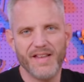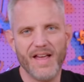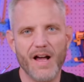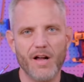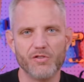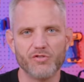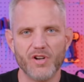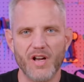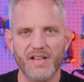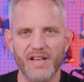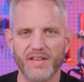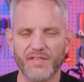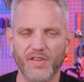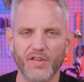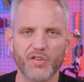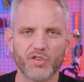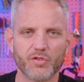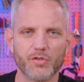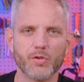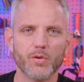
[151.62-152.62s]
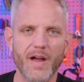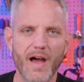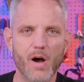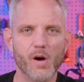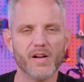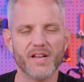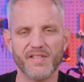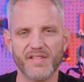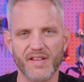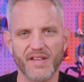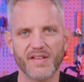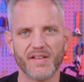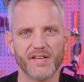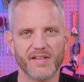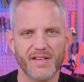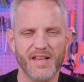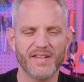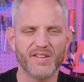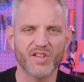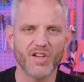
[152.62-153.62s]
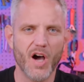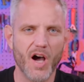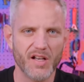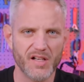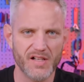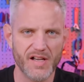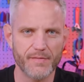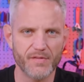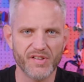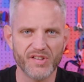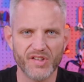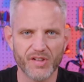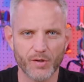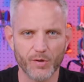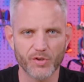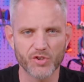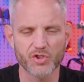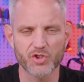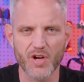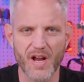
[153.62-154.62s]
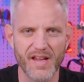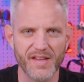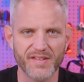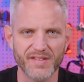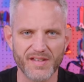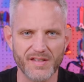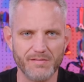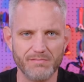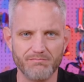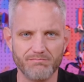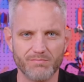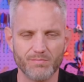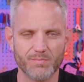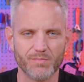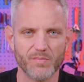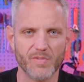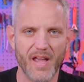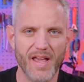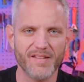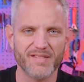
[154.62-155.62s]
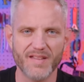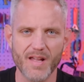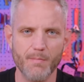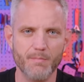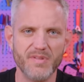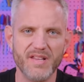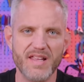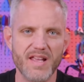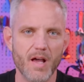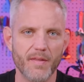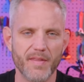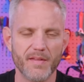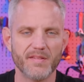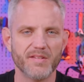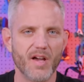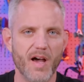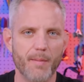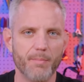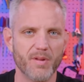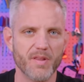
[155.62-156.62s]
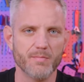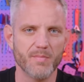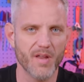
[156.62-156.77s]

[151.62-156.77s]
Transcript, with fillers: down trying to get the screw out, gets, gets caught on every single trace and SMD on the top of the